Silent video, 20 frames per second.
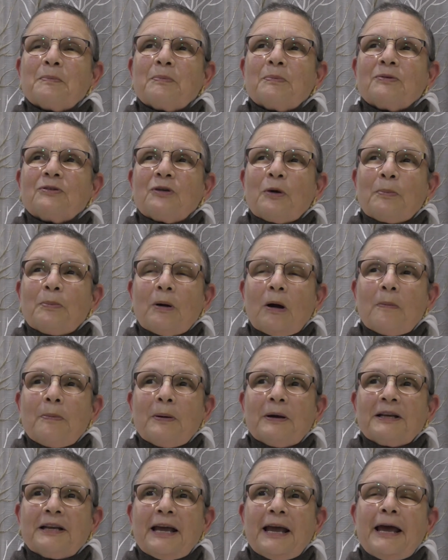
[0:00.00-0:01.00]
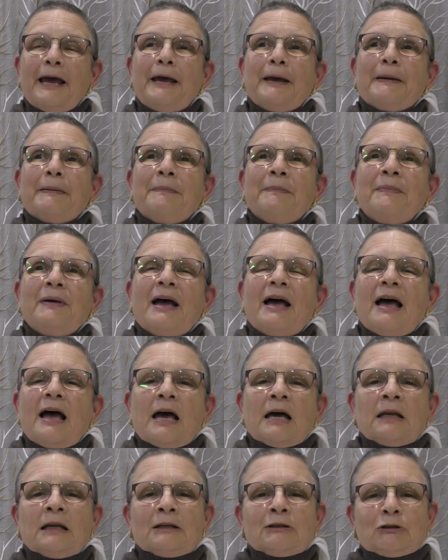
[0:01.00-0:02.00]
so Prabhupada came,
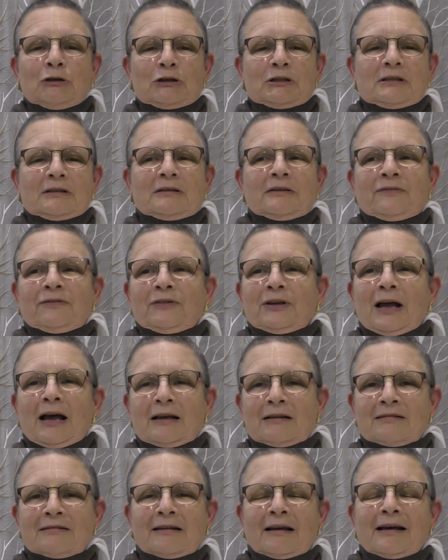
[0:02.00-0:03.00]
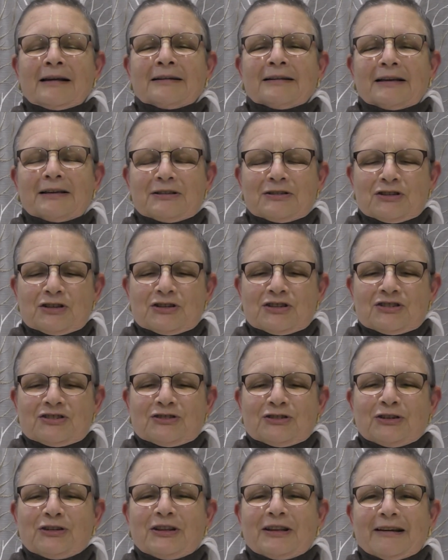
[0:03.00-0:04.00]
and he looked at the Vyasa. He just
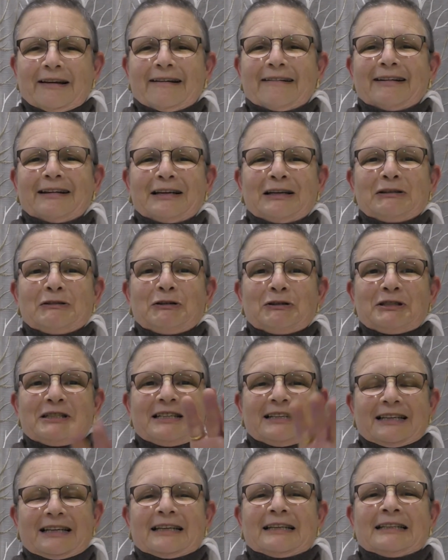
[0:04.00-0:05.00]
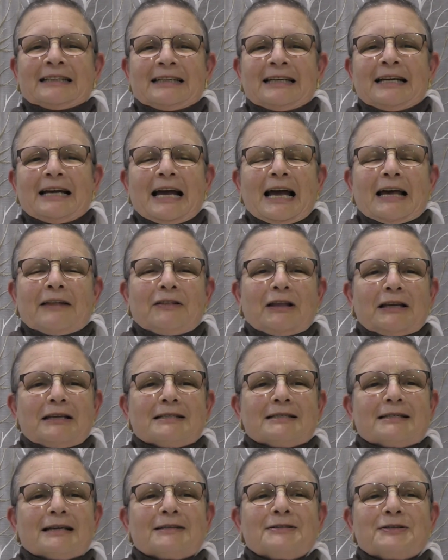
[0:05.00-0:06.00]
stood there, and he looked at it. And then he
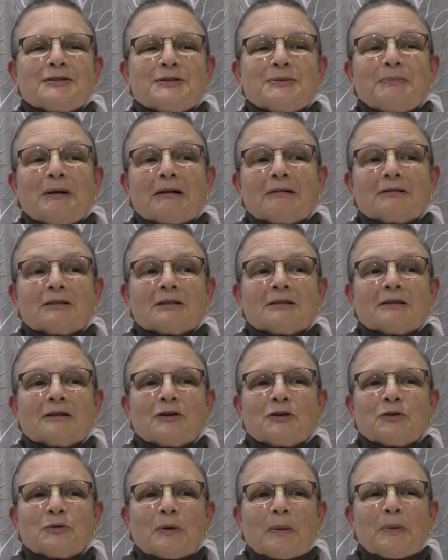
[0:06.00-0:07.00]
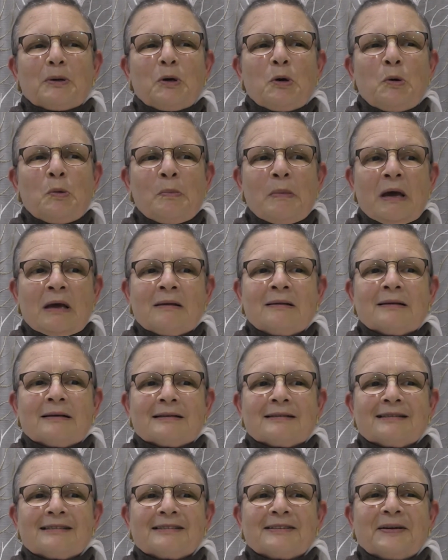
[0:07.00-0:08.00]
said to Tamal Krishna Goswami, who made
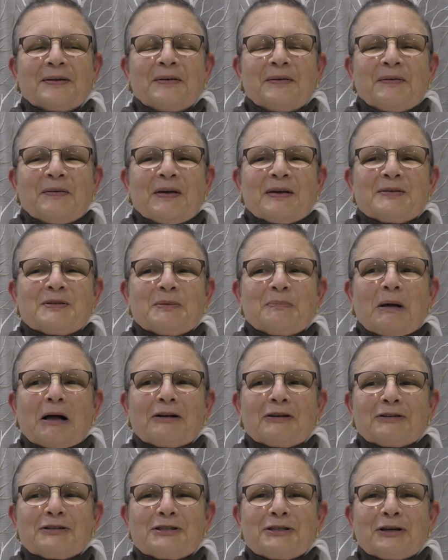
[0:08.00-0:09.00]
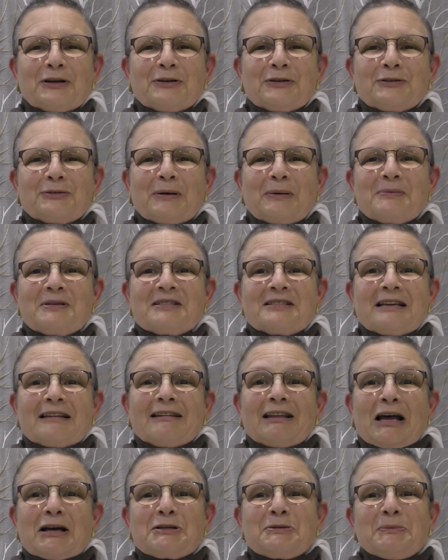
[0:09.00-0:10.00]
this? And Tamal Krishna Goswami said,
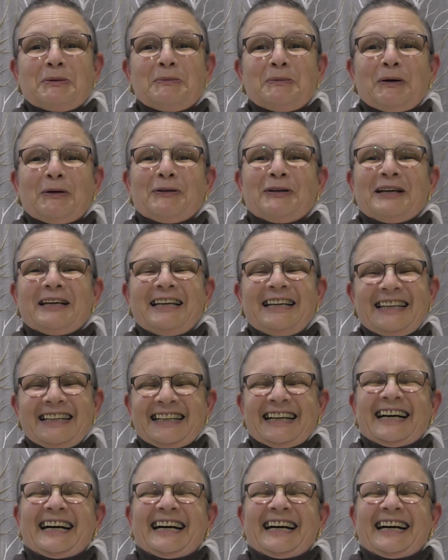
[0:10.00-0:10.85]
Laxmimoni.